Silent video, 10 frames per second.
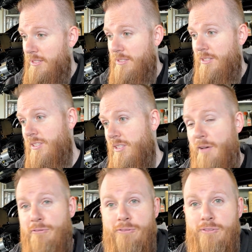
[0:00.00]

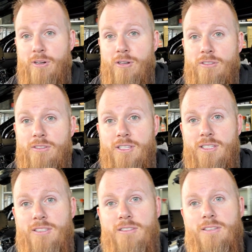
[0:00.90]
stuff on
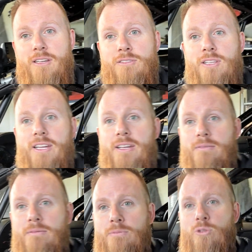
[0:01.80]
the
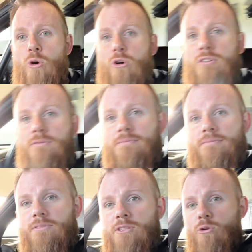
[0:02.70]
door
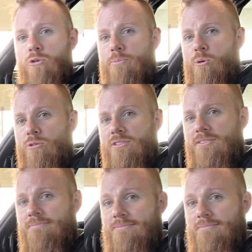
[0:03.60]
boards.